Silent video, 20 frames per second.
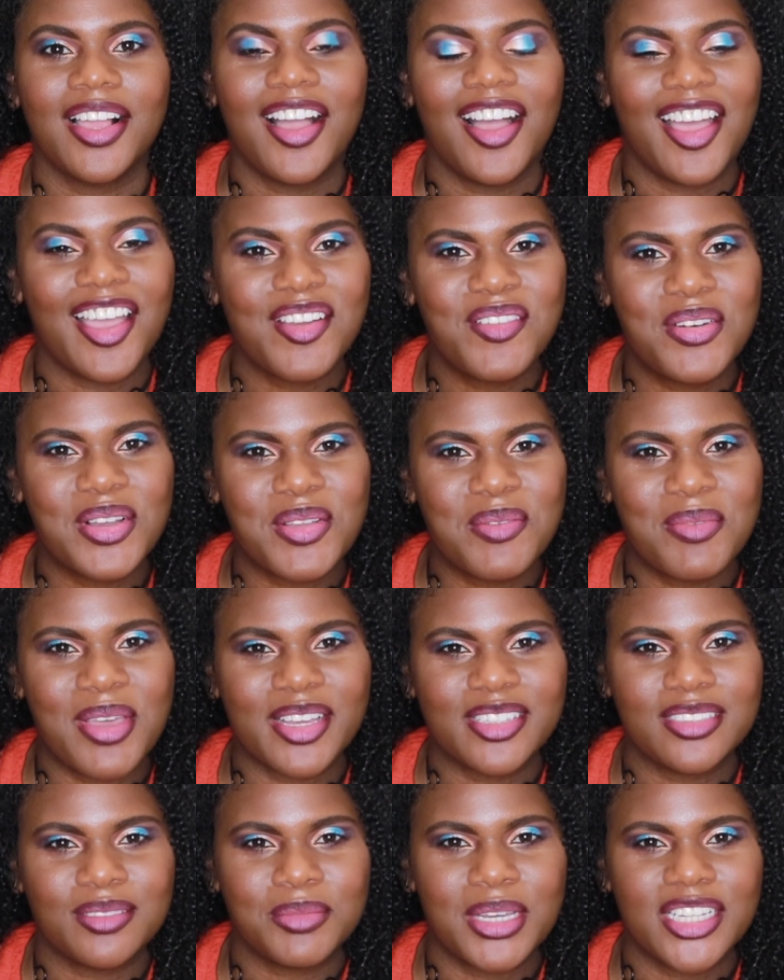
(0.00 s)
Hi, welcome
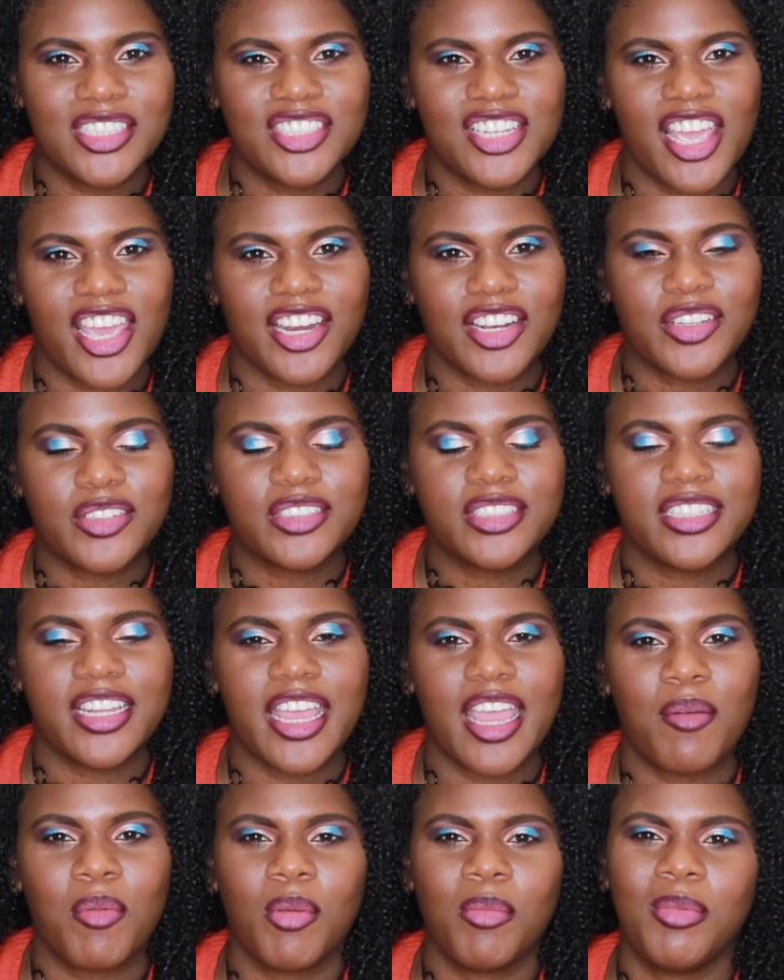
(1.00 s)
back to my channel.
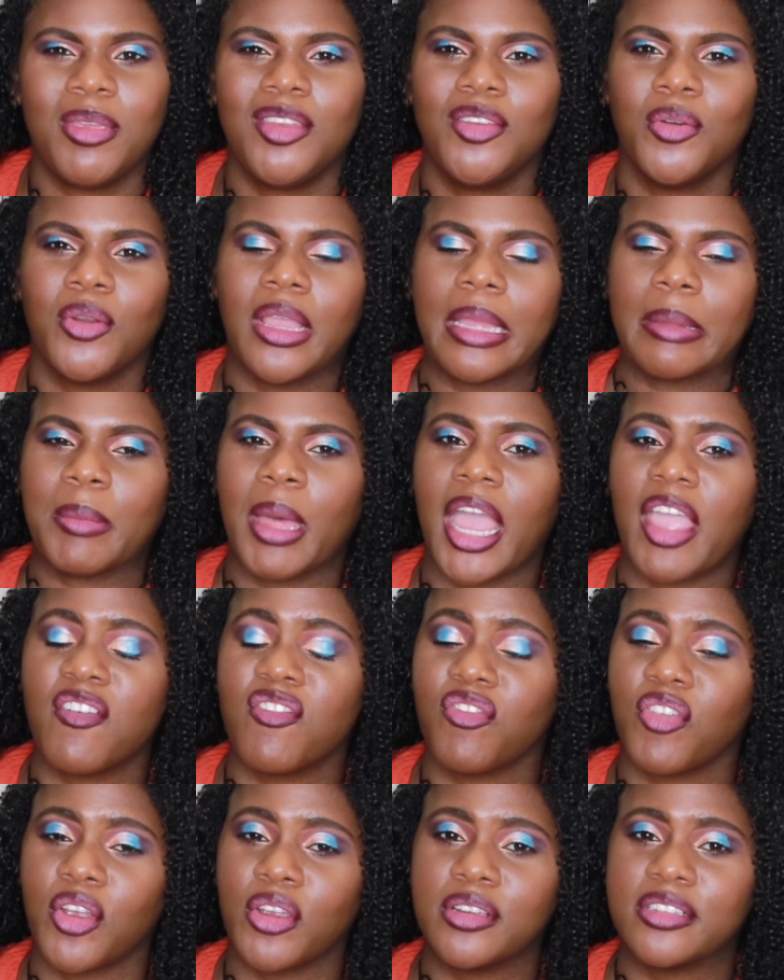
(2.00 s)
Today I'm going to be doing my
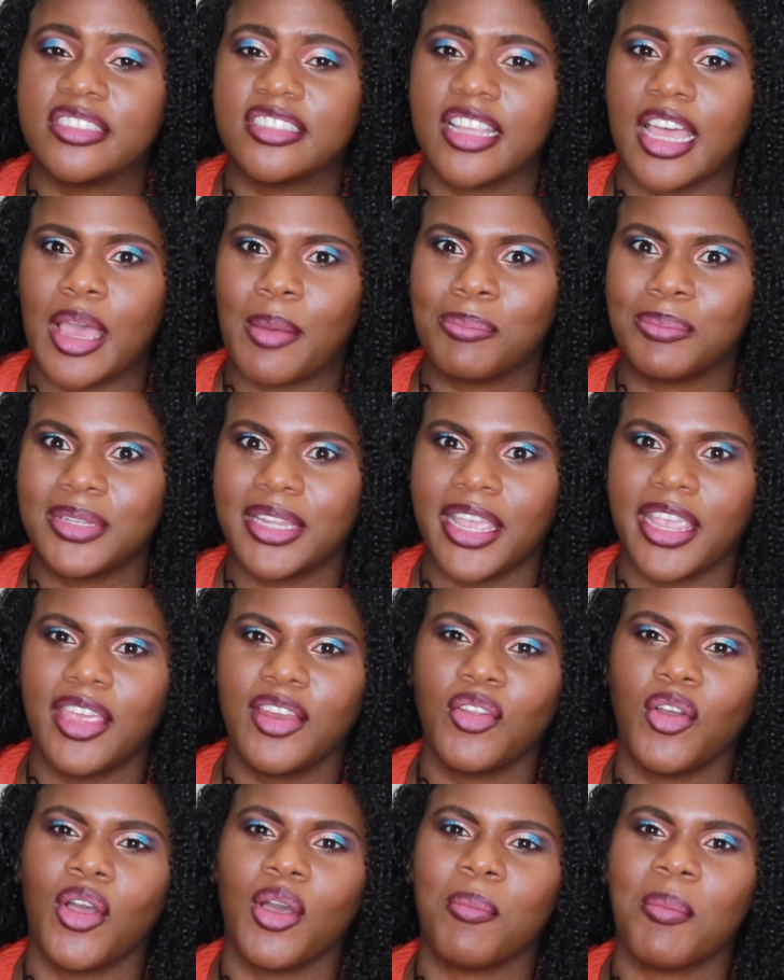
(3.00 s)
first
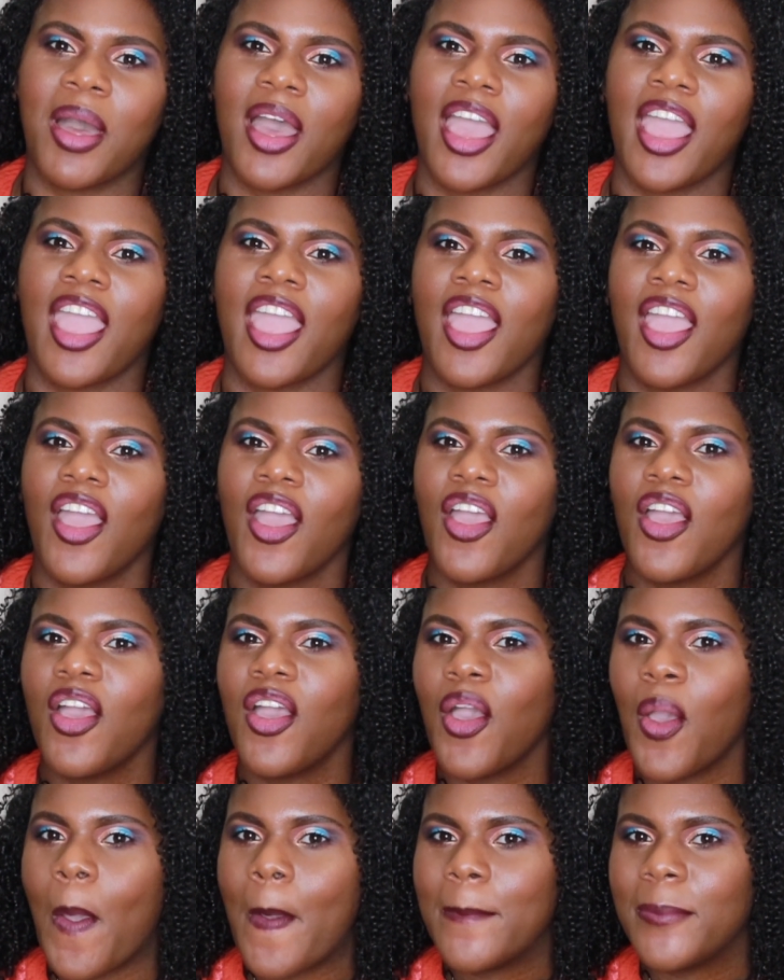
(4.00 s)
update on my
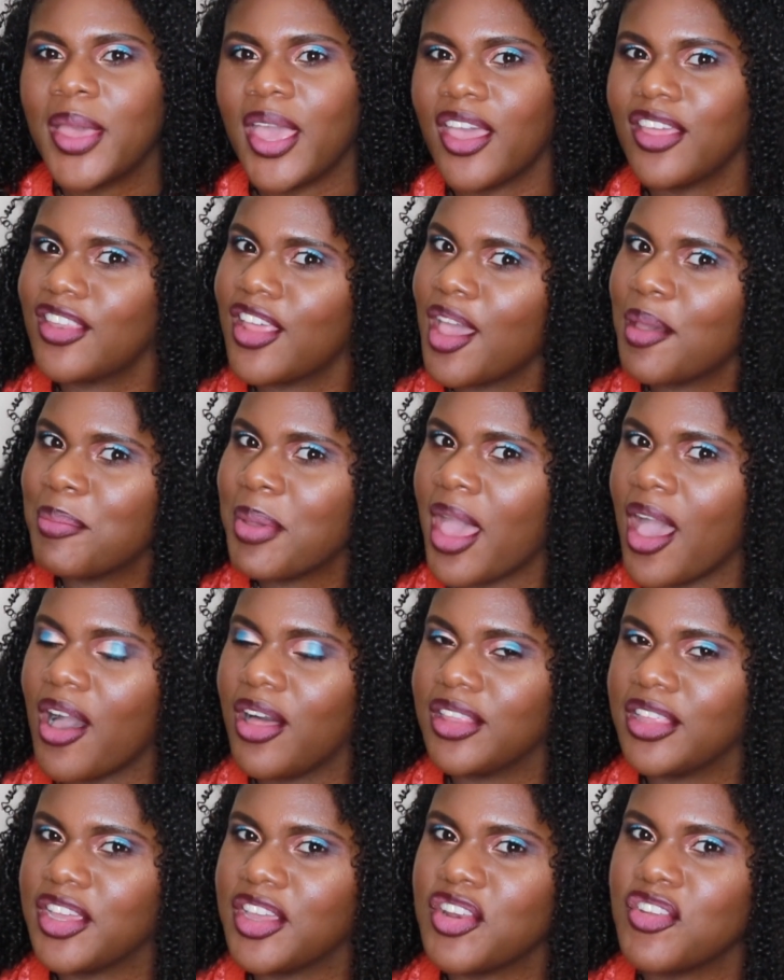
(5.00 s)
Pan That
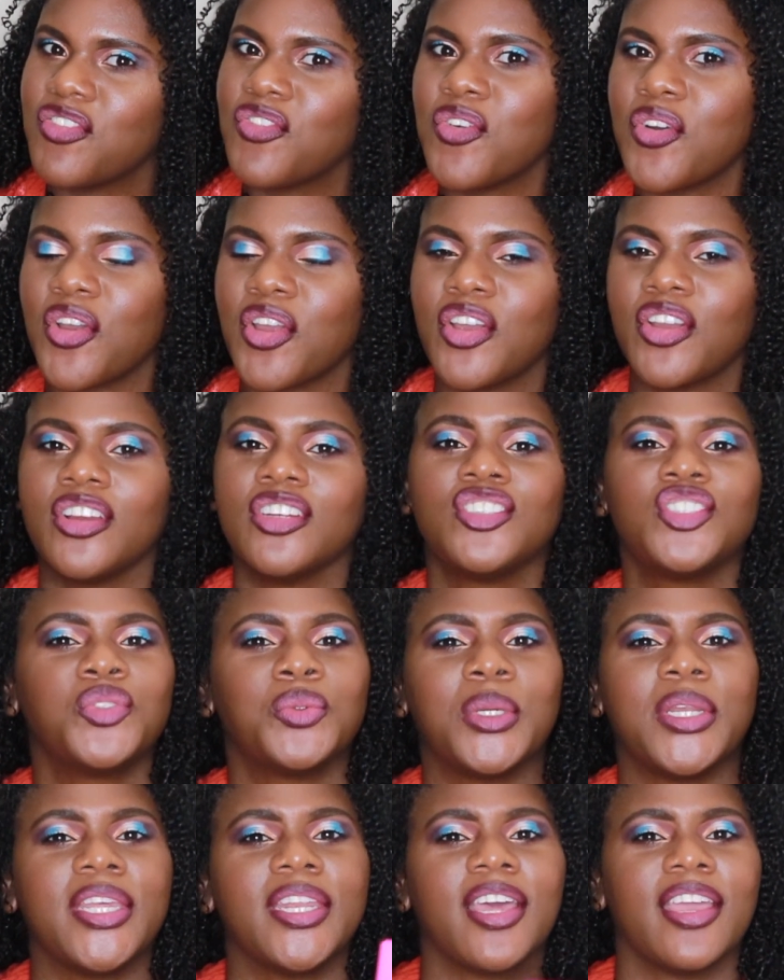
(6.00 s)
palette for
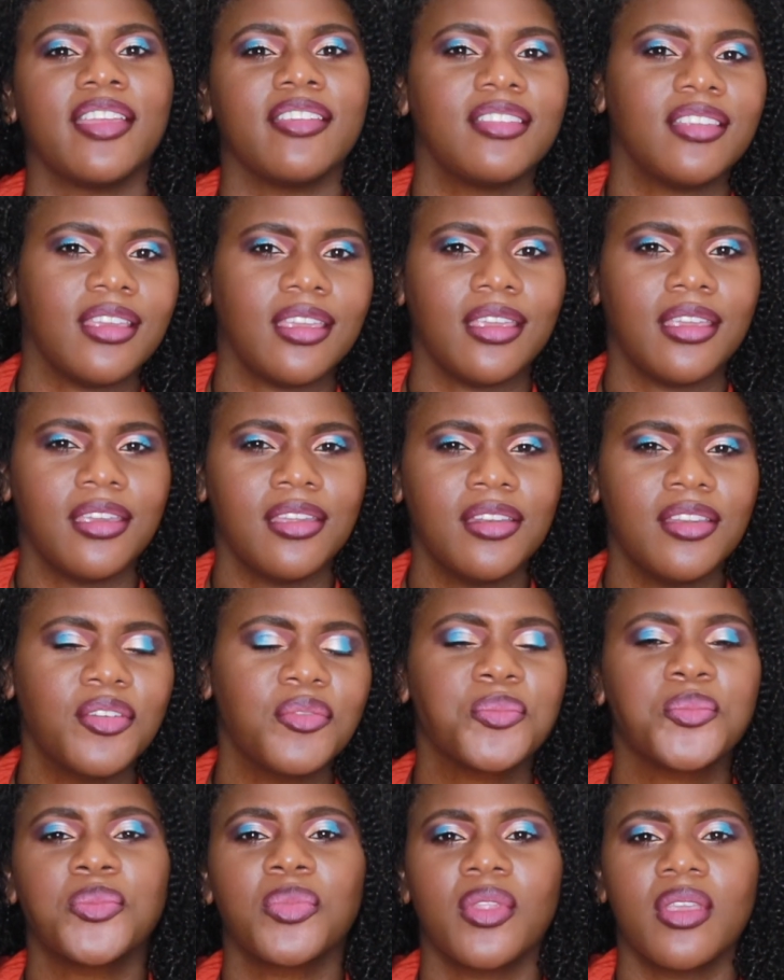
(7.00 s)
2019.